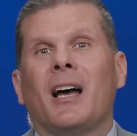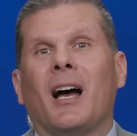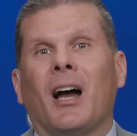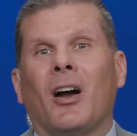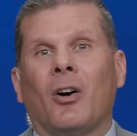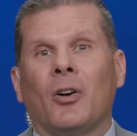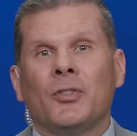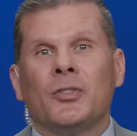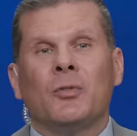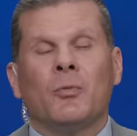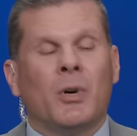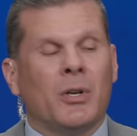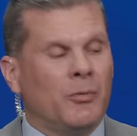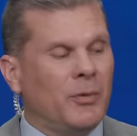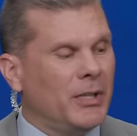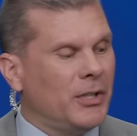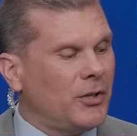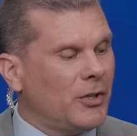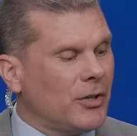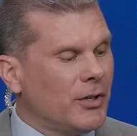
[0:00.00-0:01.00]
I also want to
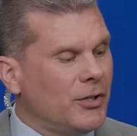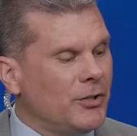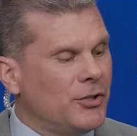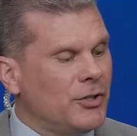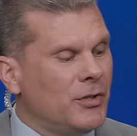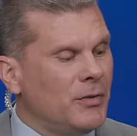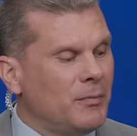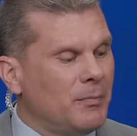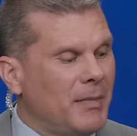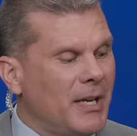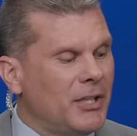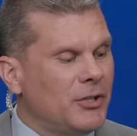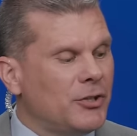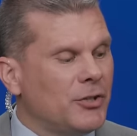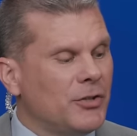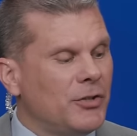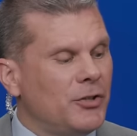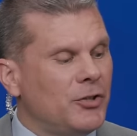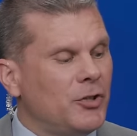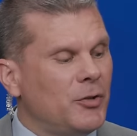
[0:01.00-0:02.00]
encourage you, make
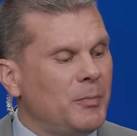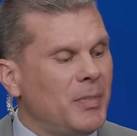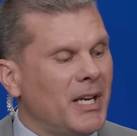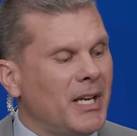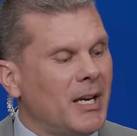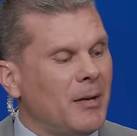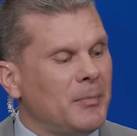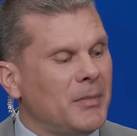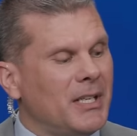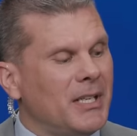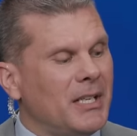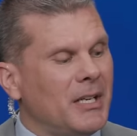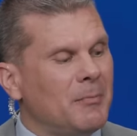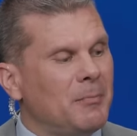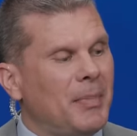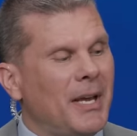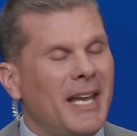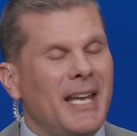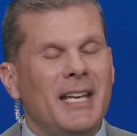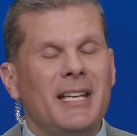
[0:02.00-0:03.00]
sure that you pick up the
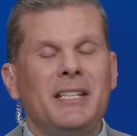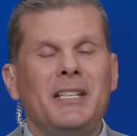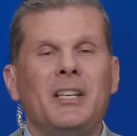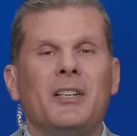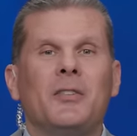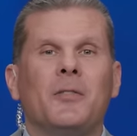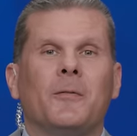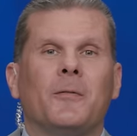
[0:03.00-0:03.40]
companion